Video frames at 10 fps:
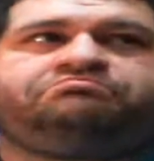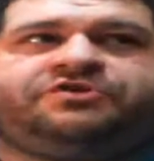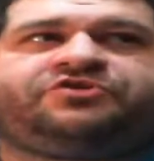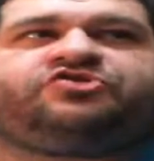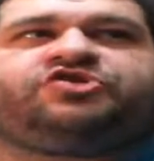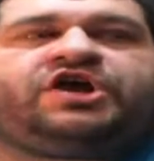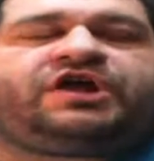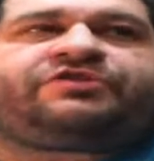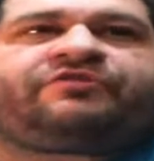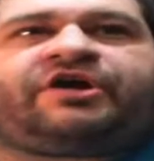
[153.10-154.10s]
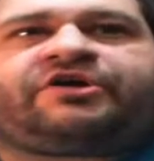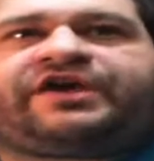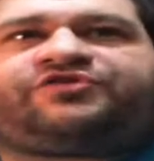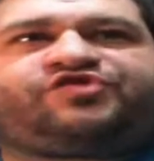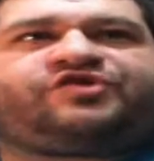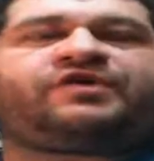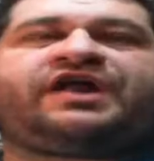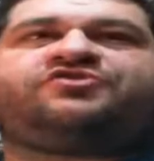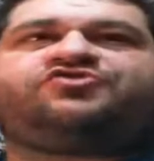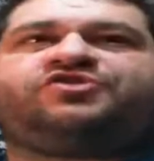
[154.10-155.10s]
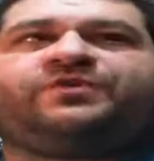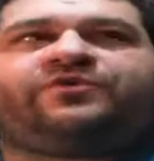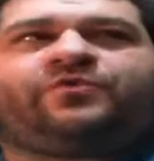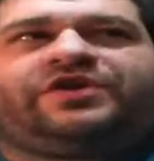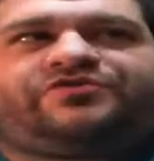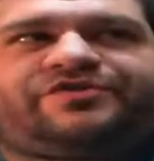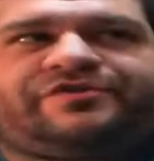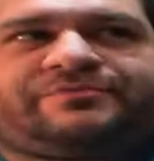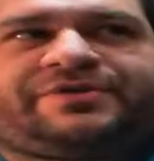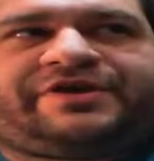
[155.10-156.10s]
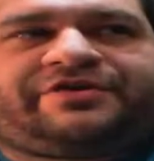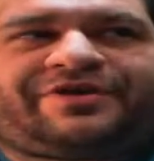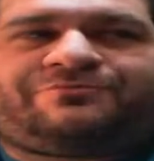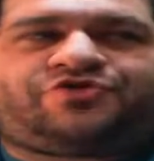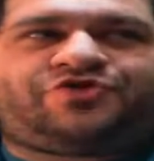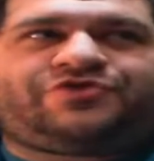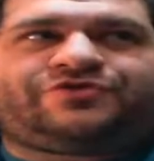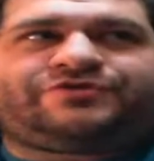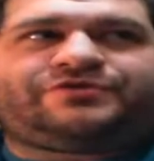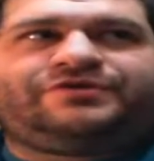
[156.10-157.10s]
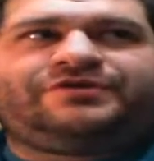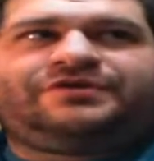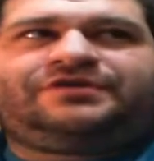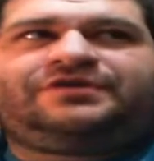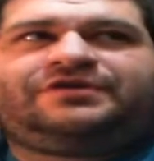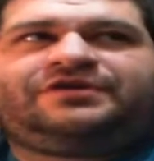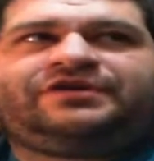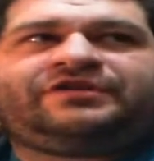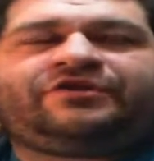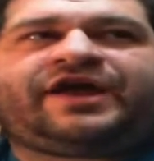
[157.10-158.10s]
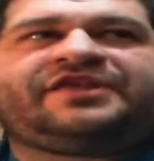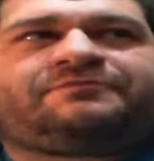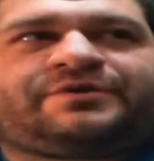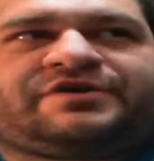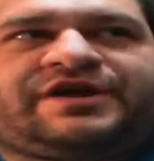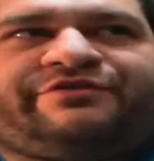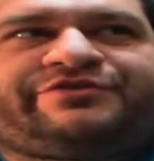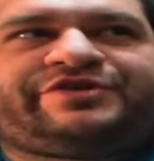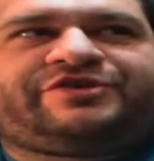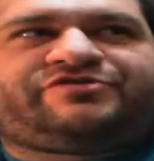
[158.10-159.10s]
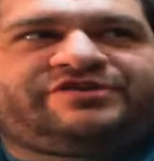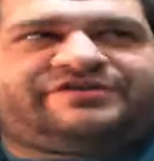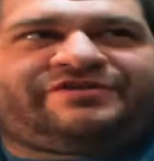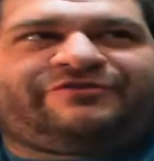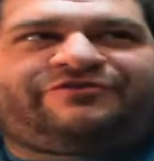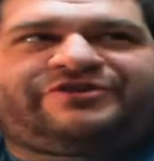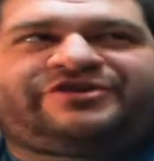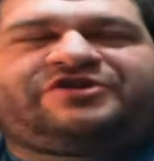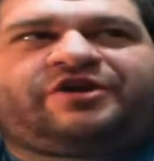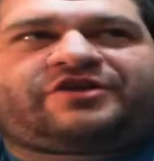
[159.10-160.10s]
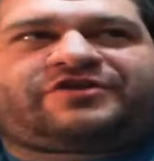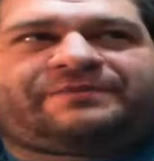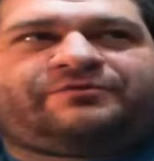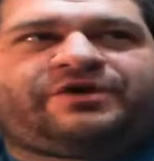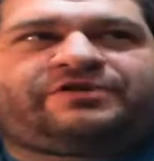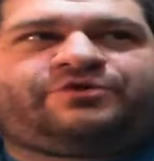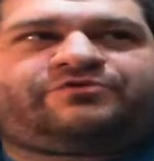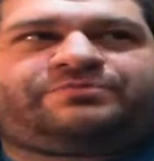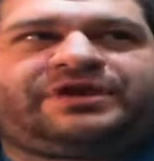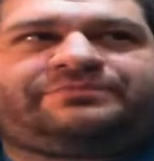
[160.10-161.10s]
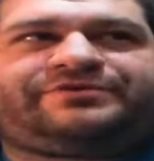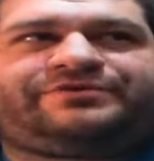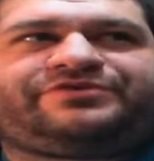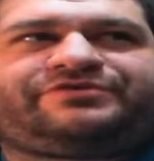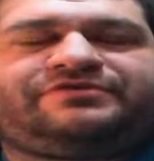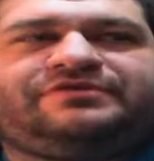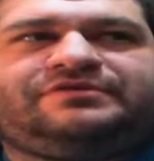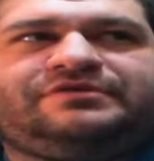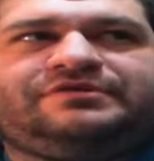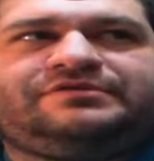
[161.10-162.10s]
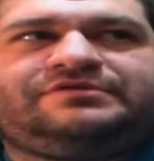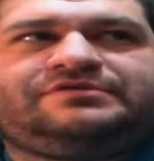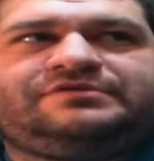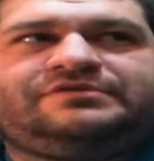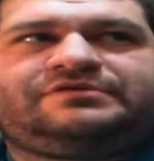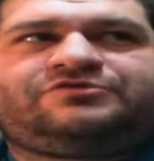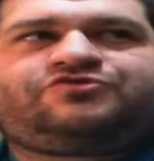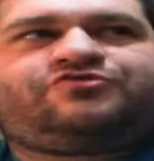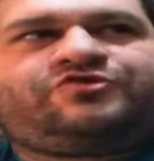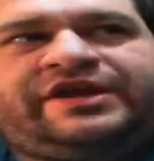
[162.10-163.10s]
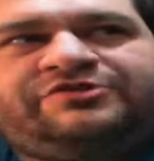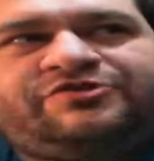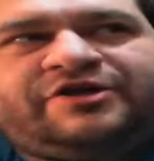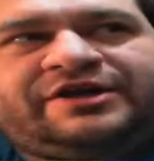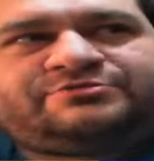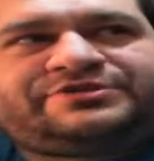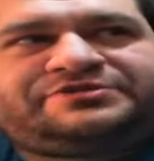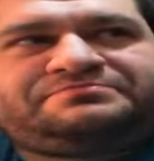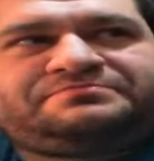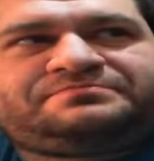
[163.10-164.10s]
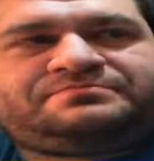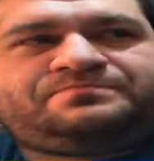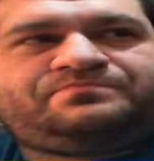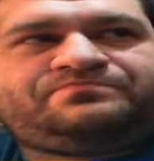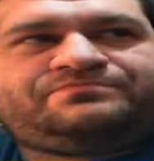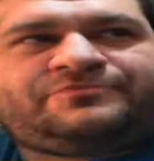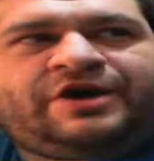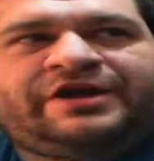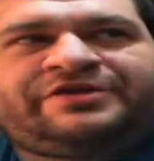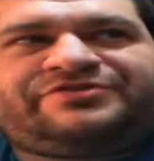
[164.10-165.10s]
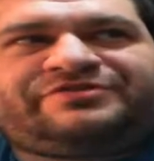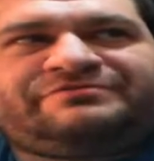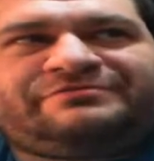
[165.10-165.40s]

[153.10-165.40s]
But did you know? Okay, so how did you know what it was, though? Because I'm sure there had to have been a conversation with an adult at that point, which probably was strange, awkward, honest.